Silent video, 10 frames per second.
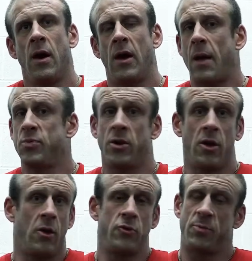
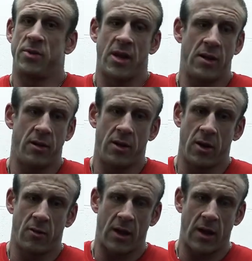Absolutely, 100%. You
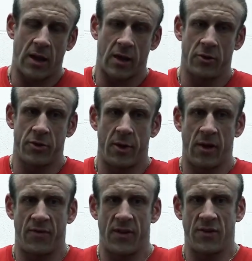know, I couldn't do
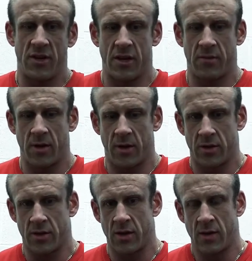it if she didn't,
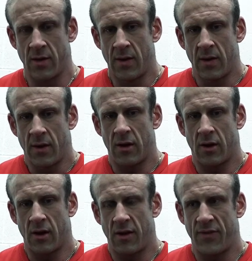because, you
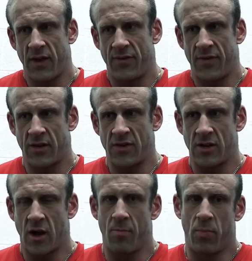know, if she's
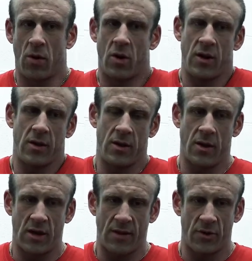not on board, you
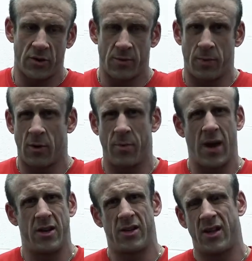know, you haven't got the support
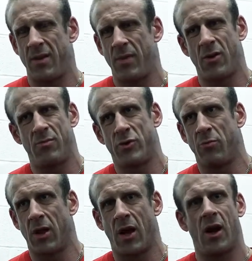behind you, then it becomes
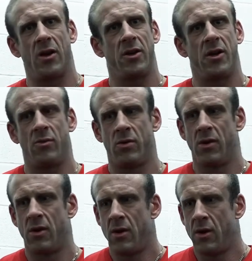doubly hard, you know.
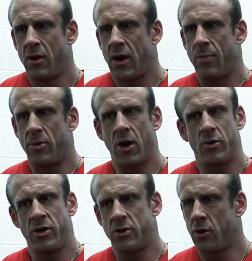But no,
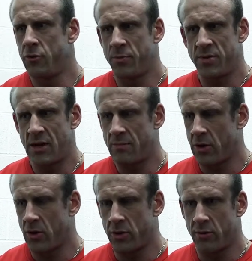she's 100% in my
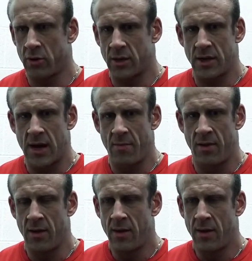corner all the time.